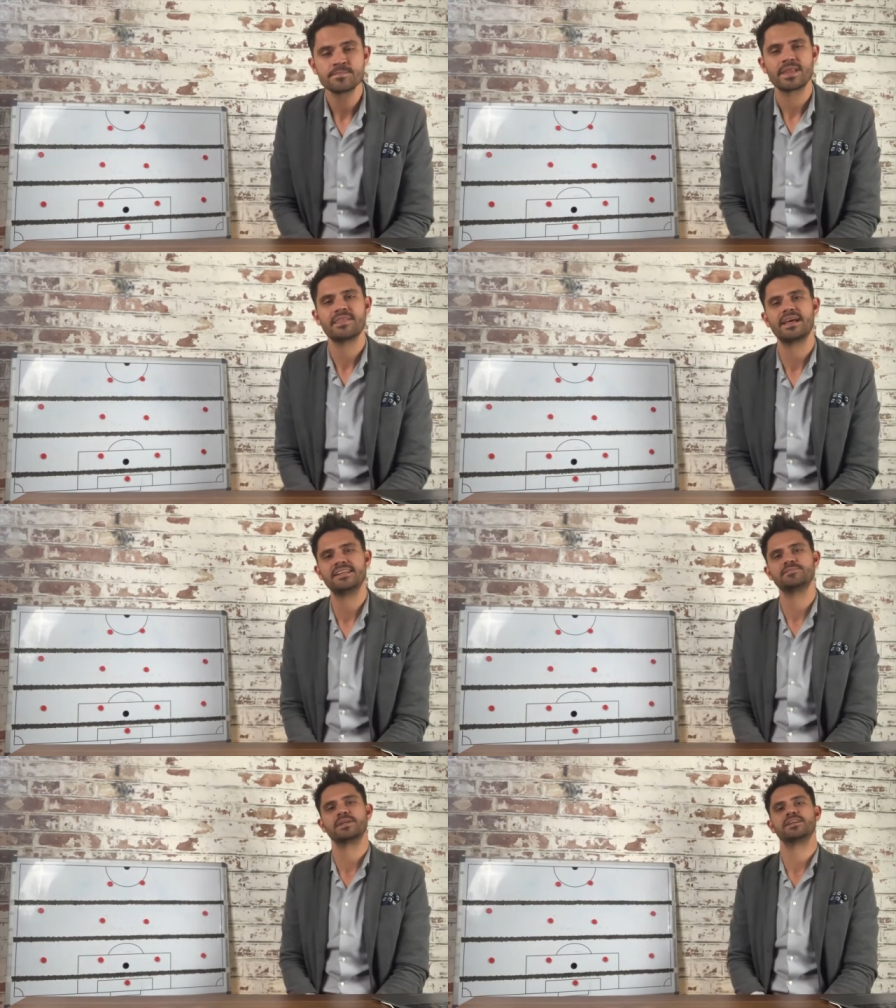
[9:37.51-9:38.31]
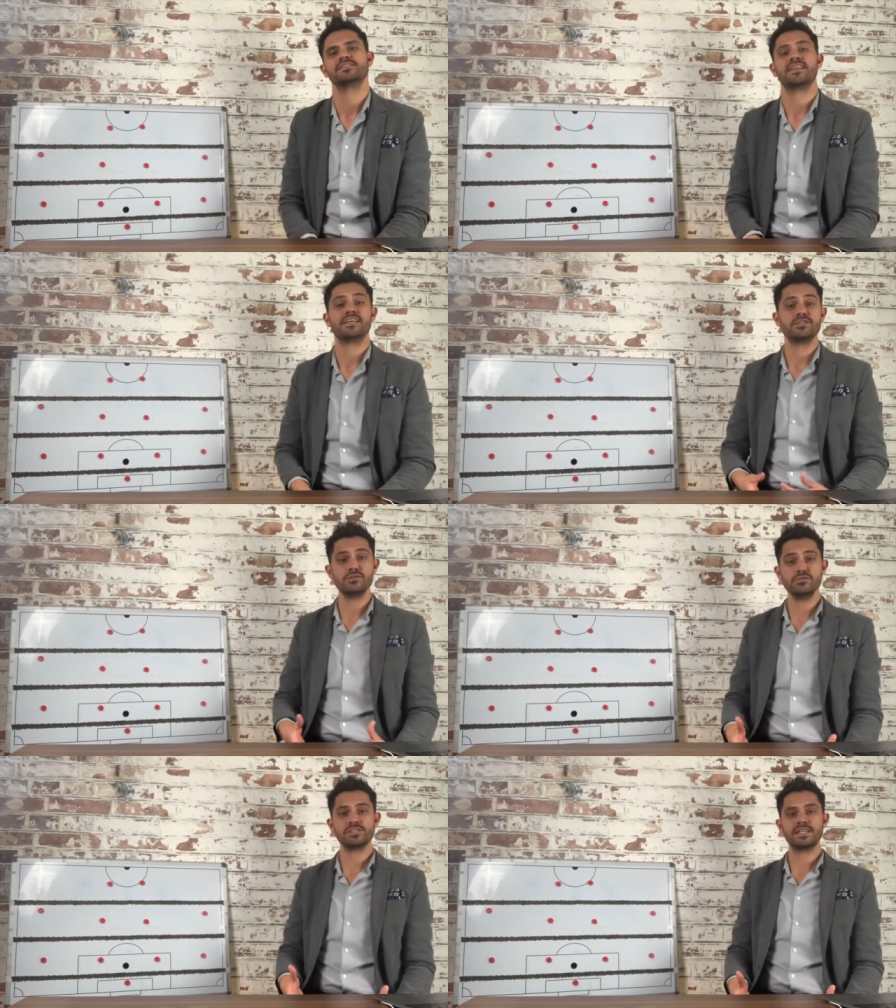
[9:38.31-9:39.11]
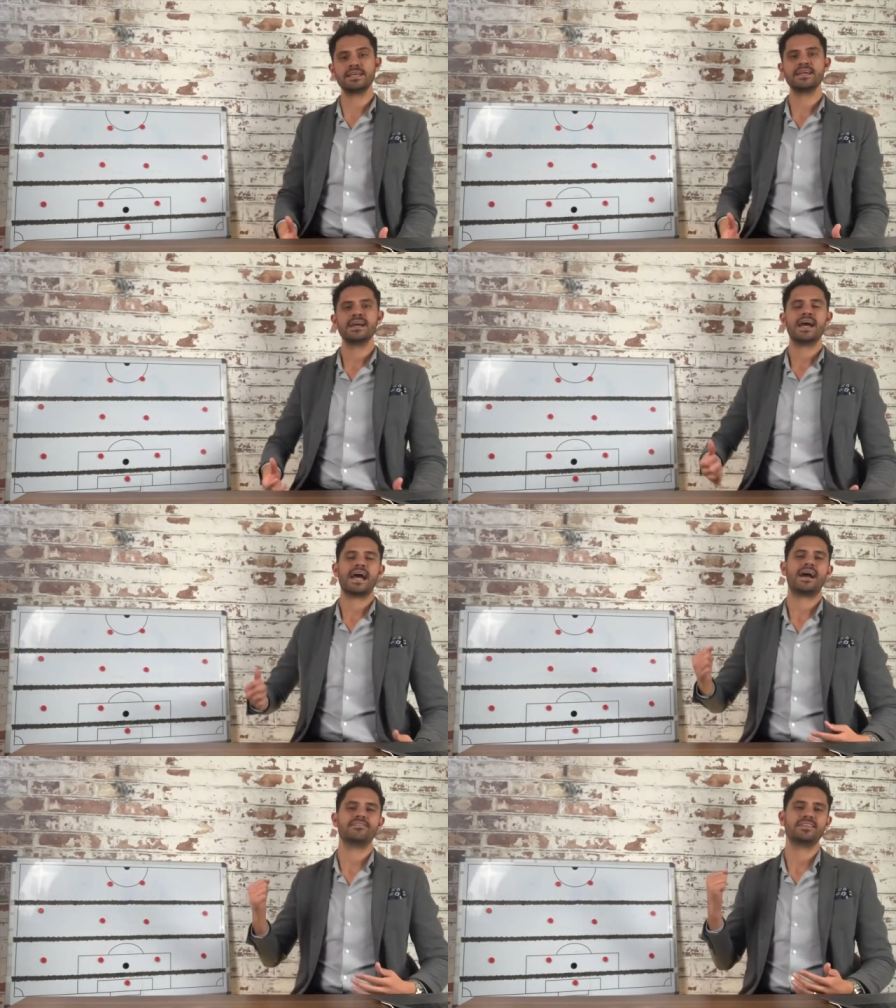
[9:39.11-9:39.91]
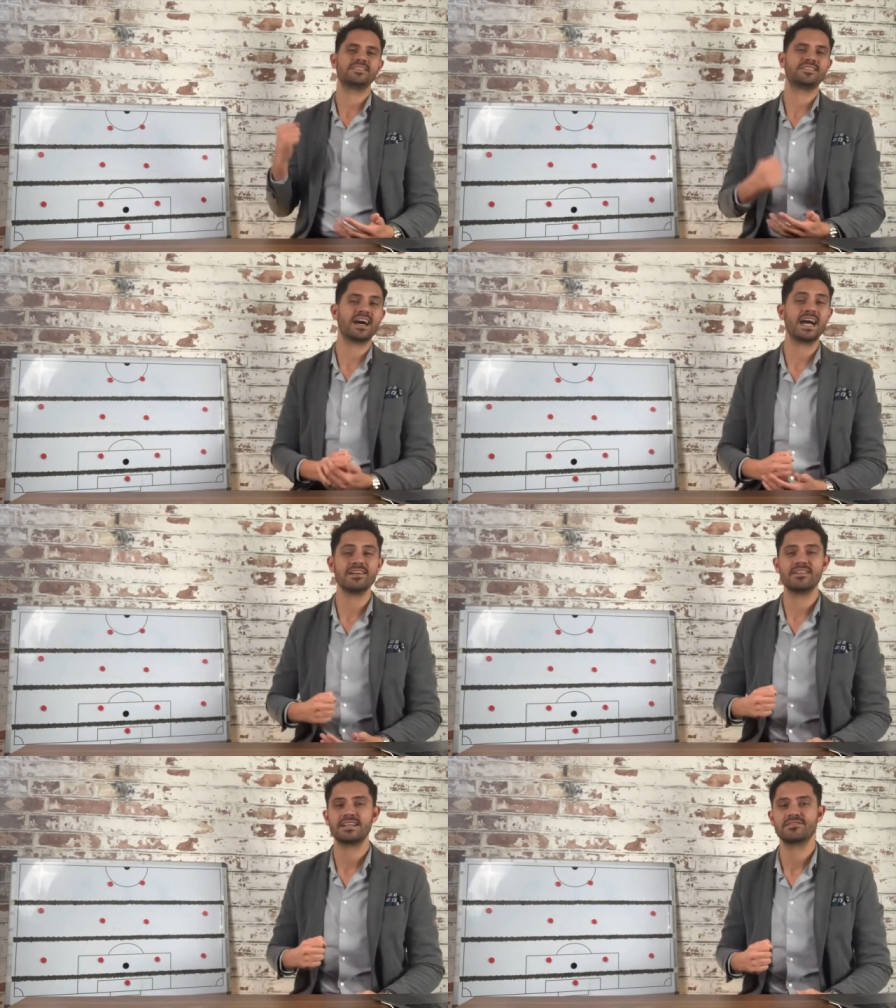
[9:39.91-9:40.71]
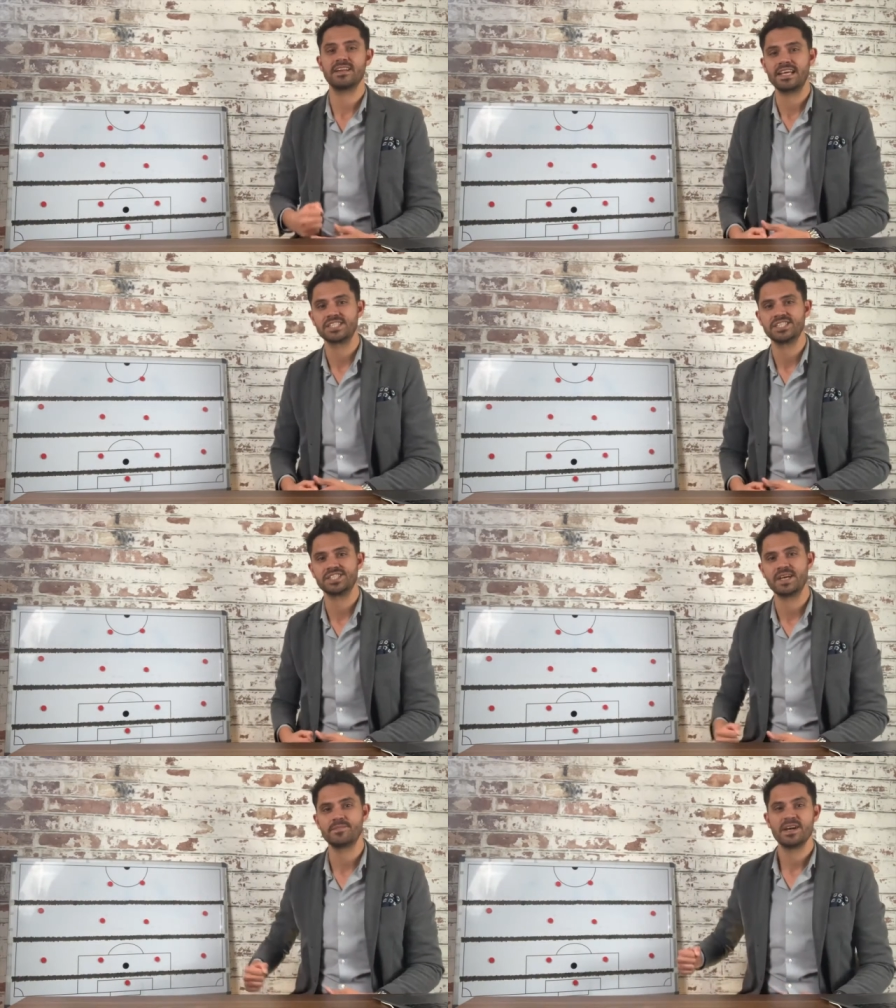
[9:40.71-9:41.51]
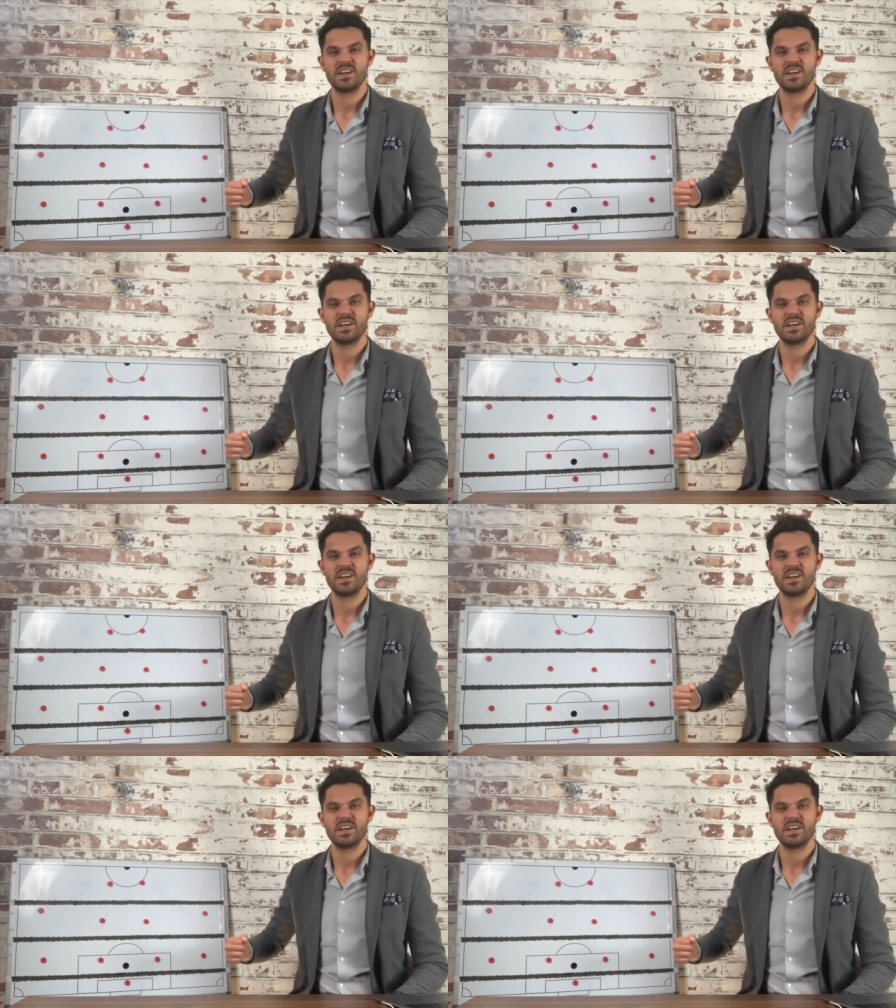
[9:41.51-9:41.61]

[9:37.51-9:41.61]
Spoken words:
and that is because they usually have a direct relationship